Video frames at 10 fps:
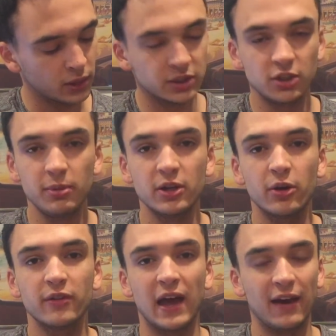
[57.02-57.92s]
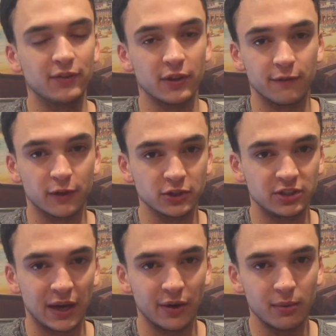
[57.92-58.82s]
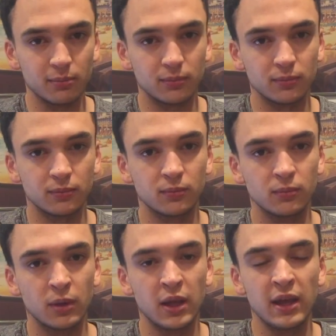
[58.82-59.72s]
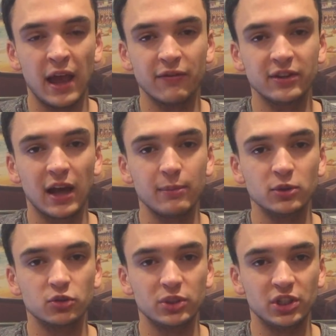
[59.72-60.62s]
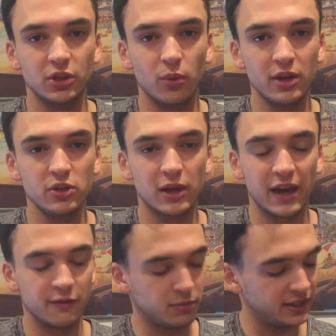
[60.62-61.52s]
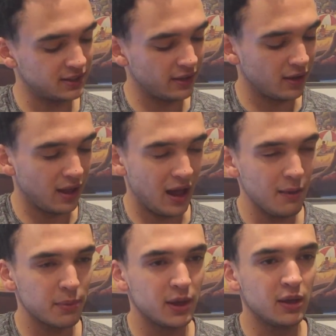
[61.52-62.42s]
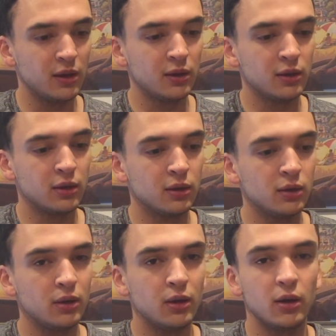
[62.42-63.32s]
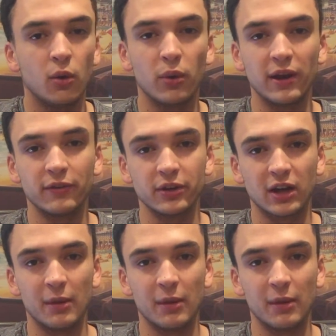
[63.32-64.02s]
It should be noted that after the first down up, every time you switch into one, you kind of place a little up whenever you're